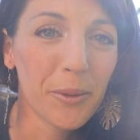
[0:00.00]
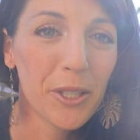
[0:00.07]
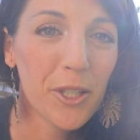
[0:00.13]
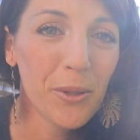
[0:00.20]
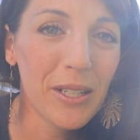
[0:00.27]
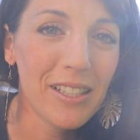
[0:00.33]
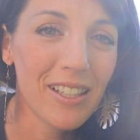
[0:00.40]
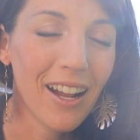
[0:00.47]
and
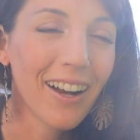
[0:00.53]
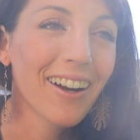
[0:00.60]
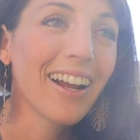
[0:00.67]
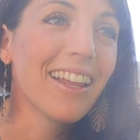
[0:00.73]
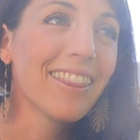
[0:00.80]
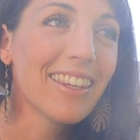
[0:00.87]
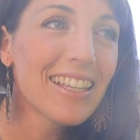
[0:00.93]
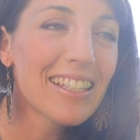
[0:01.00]
retreat center,
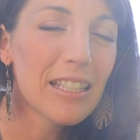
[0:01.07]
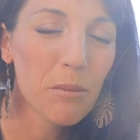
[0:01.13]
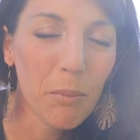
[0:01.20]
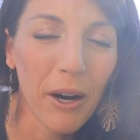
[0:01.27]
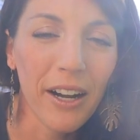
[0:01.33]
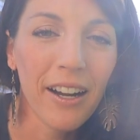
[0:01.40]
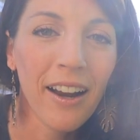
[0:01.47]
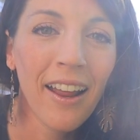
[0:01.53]
and this is
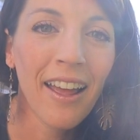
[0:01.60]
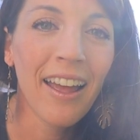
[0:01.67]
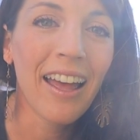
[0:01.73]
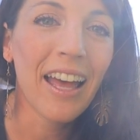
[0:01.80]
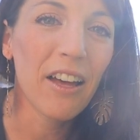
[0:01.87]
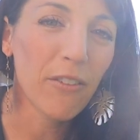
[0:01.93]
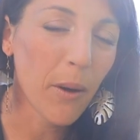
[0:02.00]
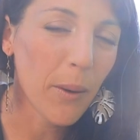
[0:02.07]
part
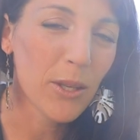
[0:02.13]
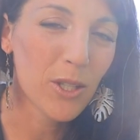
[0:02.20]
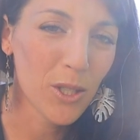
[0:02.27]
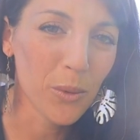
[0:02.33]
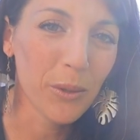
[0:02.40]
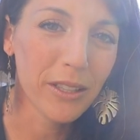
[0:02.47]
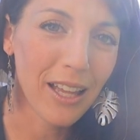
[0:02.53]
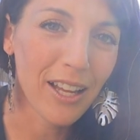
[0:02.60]
of how I
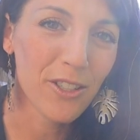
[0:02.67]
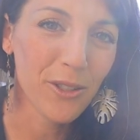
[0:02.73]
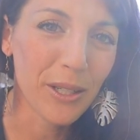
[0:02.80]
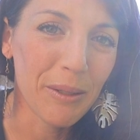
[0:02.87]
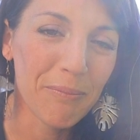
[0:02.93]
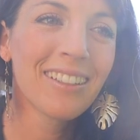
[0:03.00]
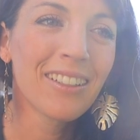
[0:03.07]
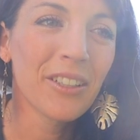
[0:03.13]
steward that
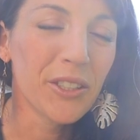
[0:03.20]
dream.